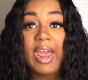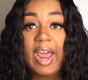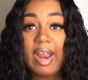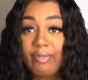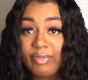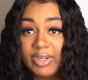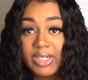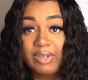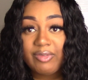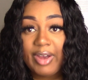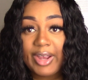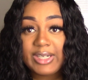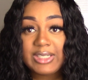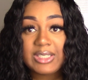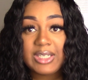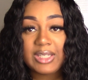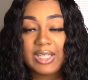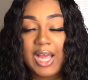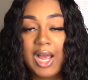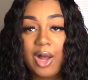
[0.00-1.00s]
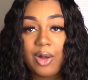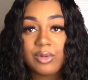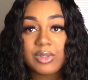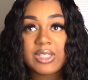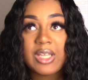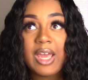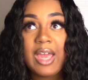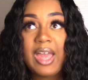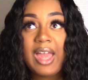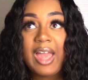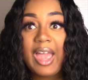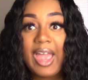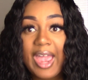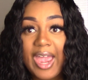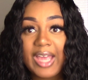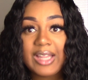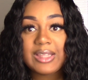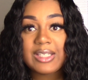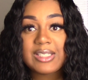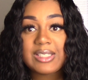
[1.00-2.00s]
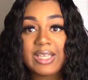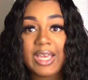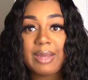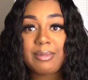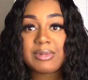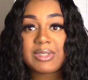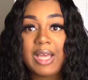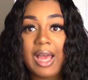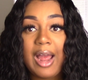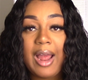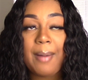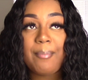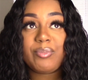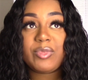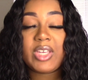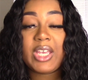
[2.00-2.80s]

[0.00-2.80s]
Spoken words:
every device in the house at the same time.